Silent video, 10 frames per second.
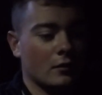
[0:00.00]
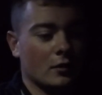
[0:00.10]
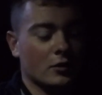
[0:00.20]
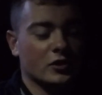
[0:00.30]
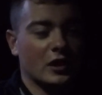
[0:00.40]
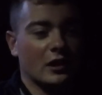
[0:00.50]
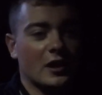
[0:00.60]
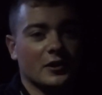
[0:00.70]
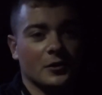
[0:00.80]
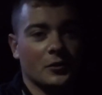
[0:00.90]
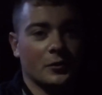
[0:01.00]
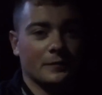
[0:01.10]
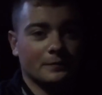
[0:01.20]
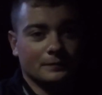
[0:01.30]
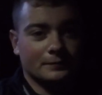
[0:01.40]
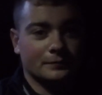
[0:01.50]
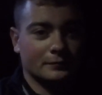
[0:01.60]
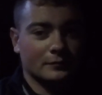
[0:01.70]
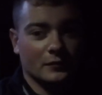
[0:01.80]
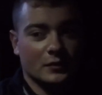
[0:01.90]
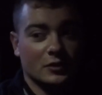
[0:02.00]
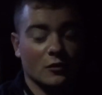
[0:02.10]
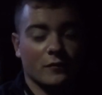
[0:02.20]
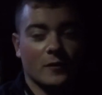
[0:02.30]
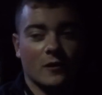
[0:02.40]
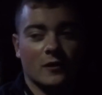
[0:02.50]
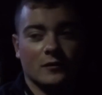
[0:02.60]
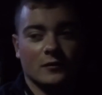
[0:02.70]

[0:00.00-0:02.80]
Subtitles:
just got a lot done to it so far.